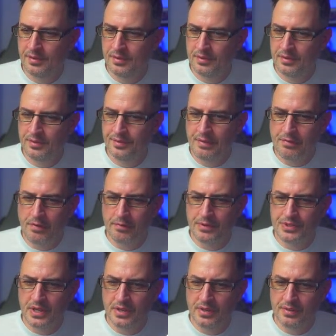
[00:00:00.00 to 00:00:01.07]
They've
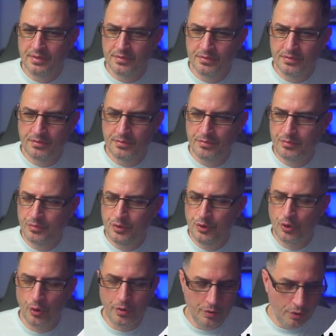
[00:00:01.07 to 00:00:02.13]
obviously
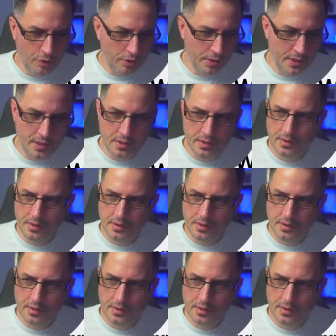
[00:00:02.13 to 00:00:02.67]
gone all in,